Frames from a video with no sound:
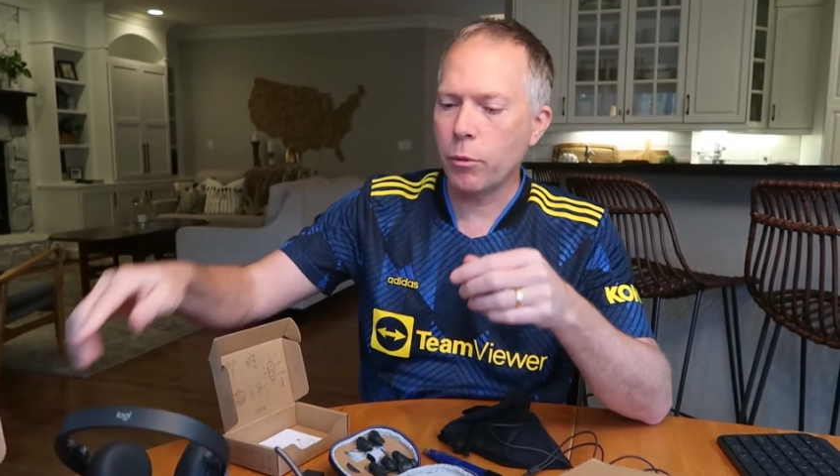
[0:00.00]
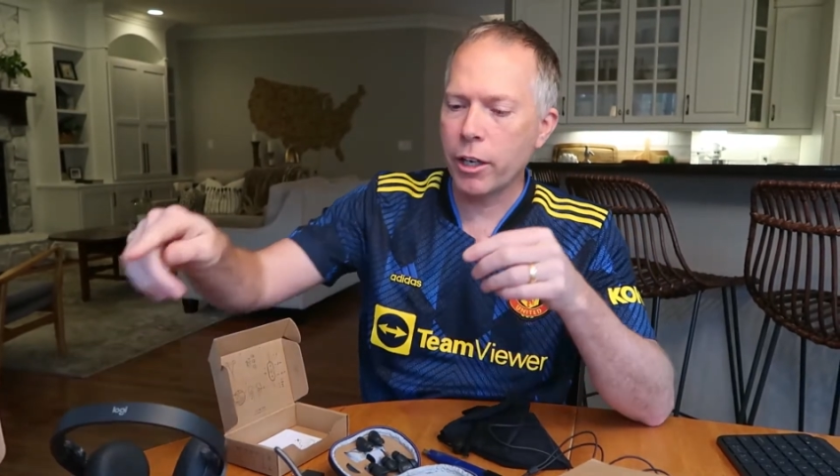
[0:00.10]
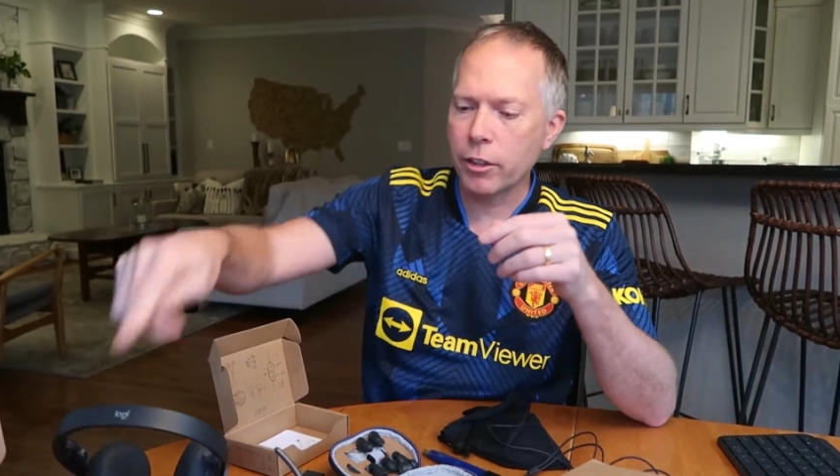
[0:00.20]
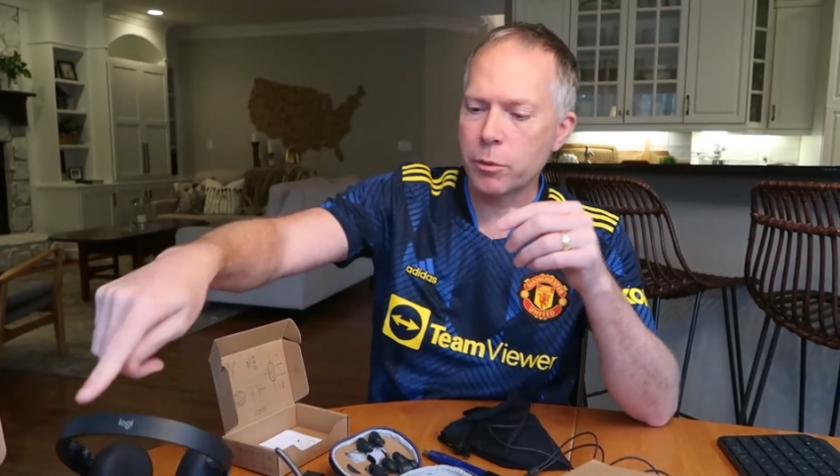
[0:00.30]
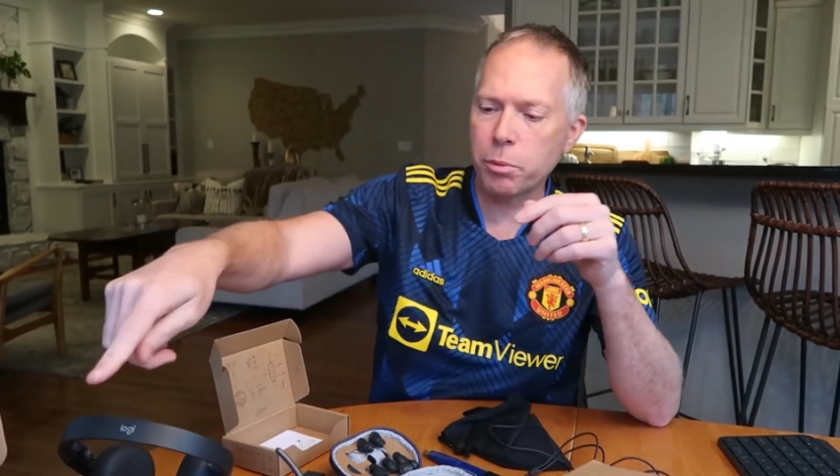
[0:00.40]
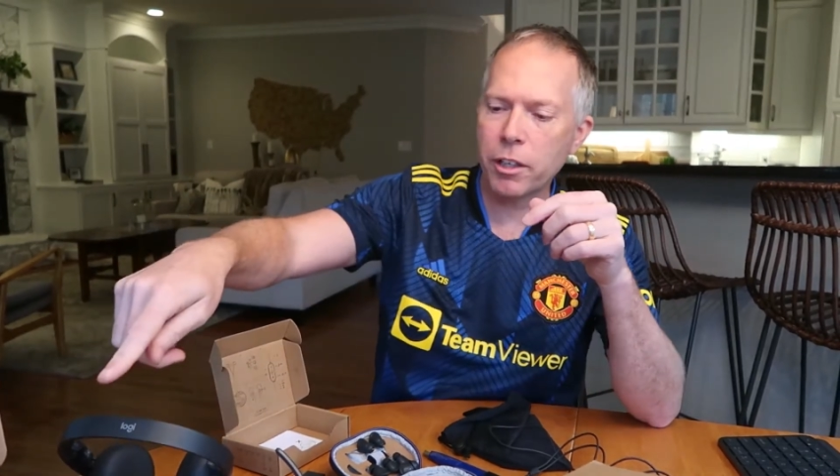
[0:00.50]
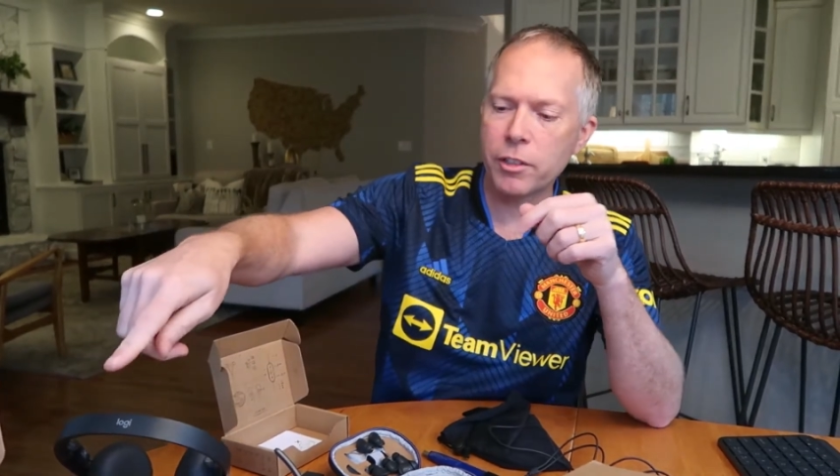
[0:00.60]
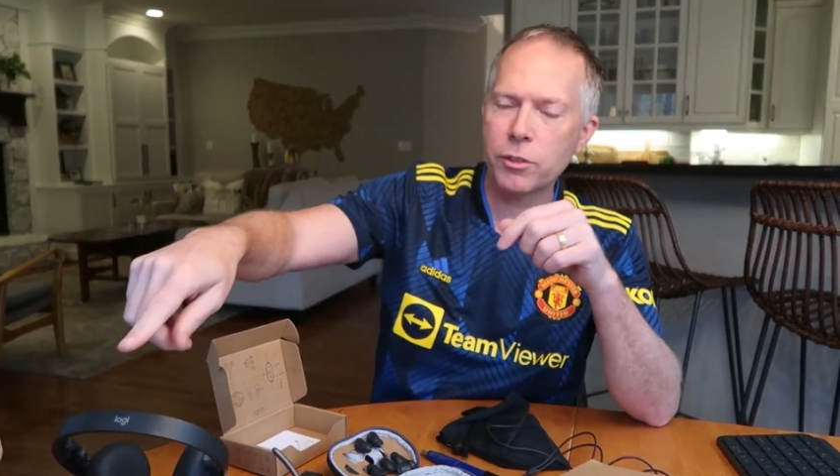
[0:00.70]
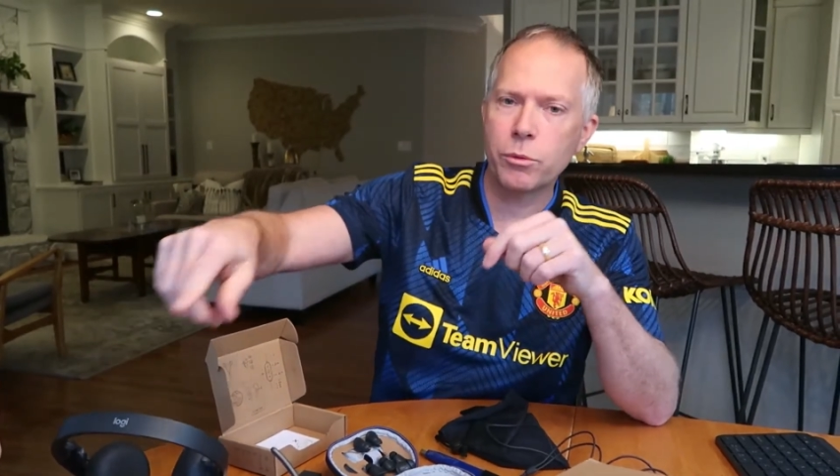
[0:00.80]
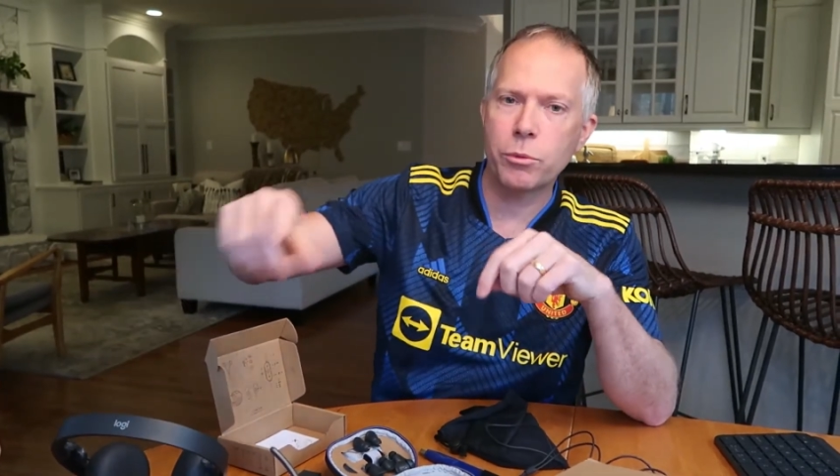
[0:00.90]
Wireless
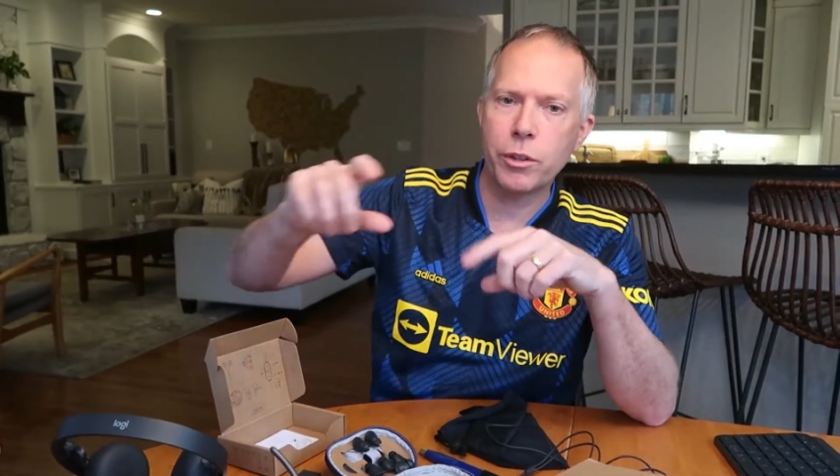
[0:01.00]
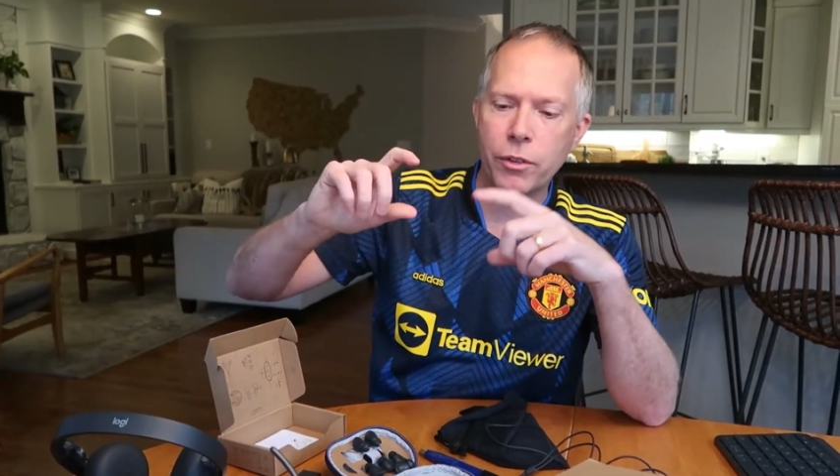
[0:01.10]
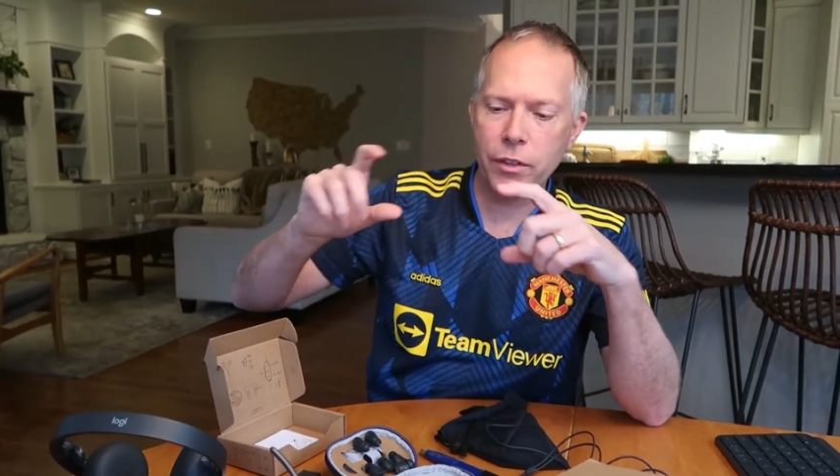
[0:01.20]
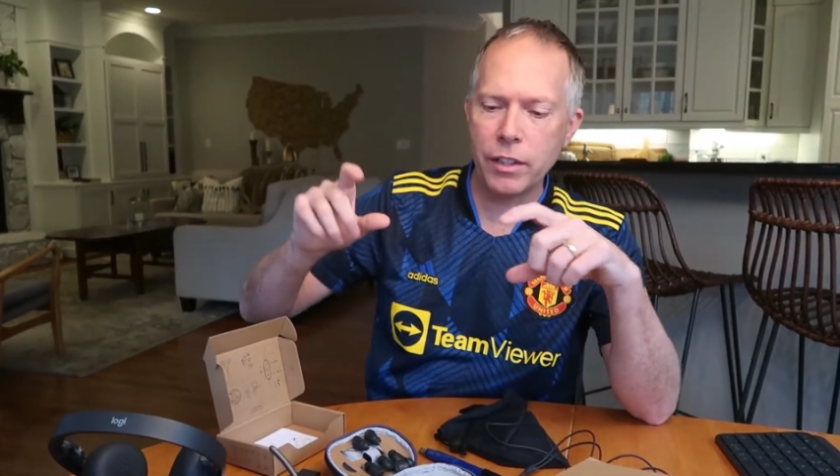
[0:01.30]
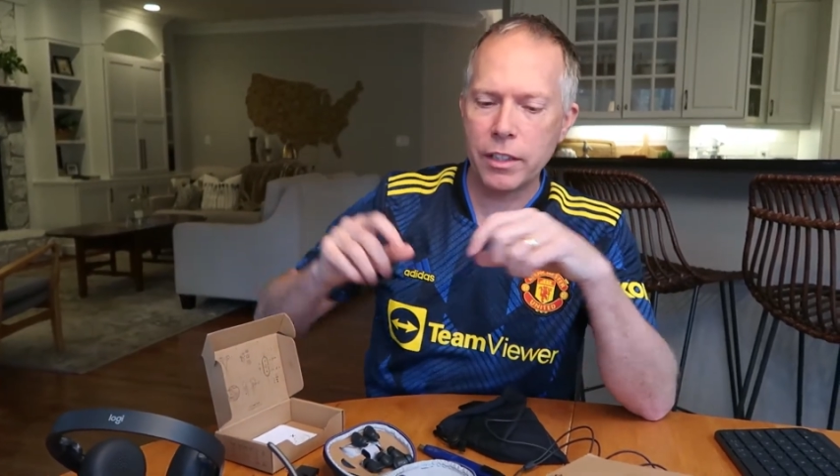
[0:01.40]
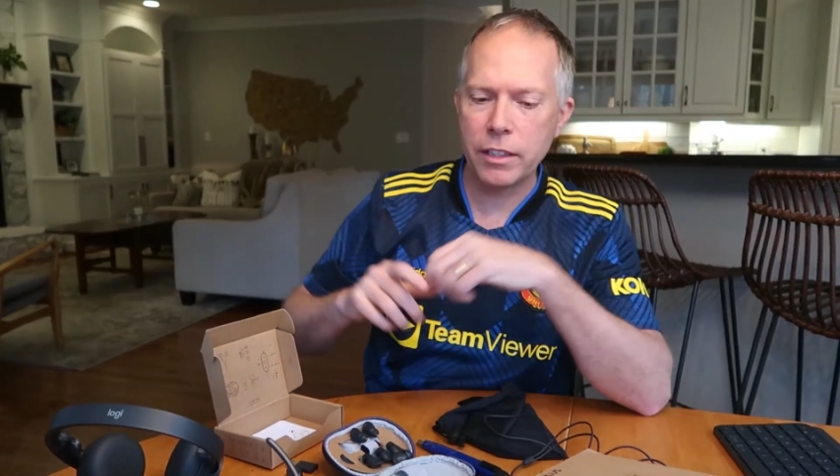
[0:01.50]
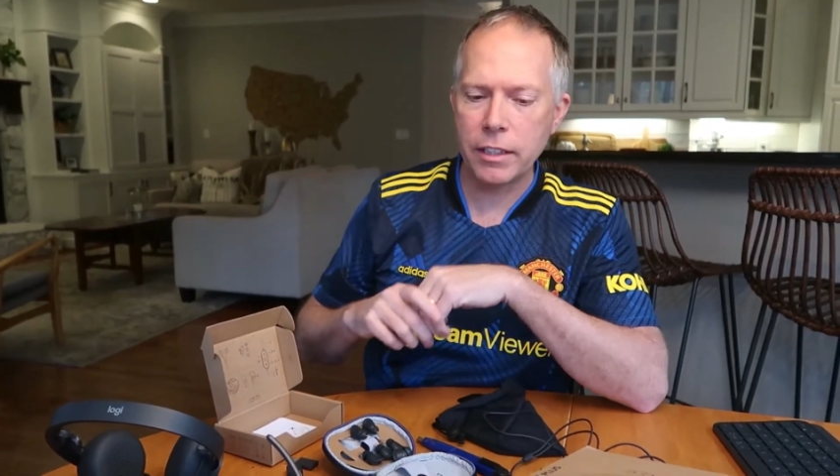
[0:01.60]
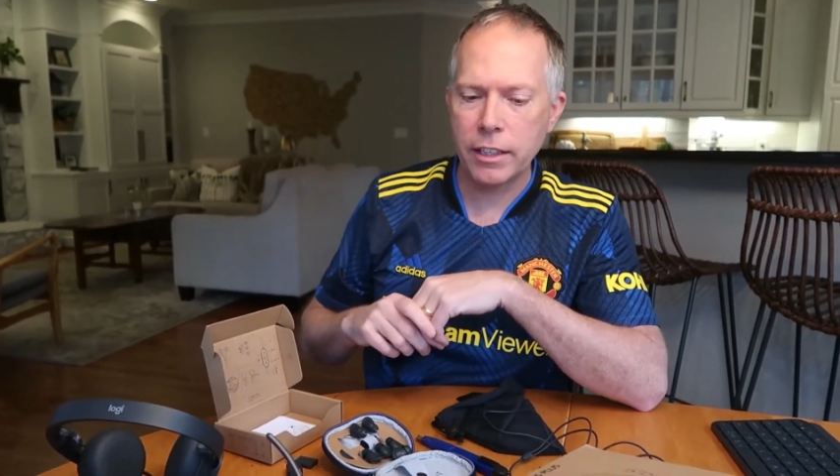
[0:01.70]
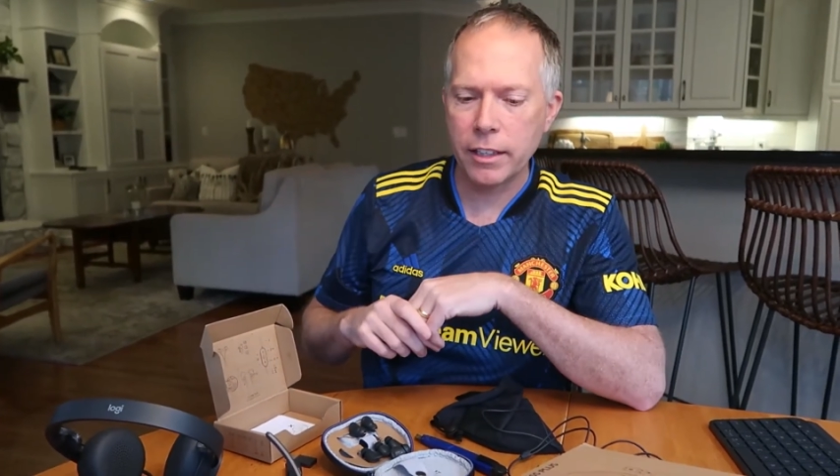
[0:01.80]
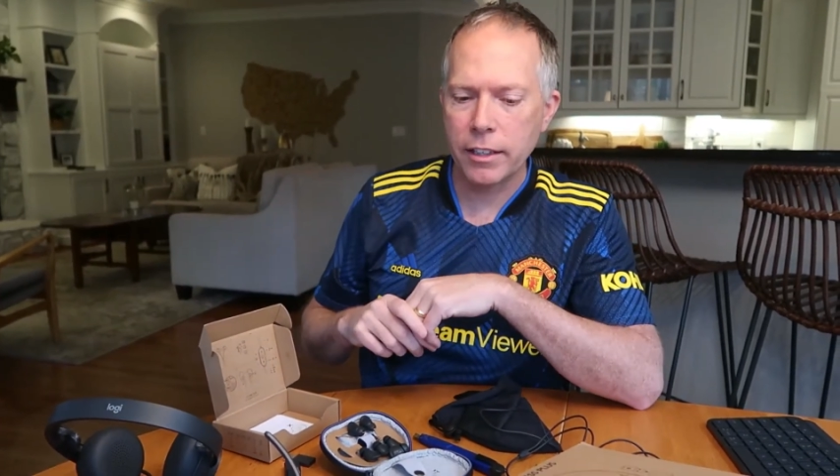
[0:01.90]
Plus with the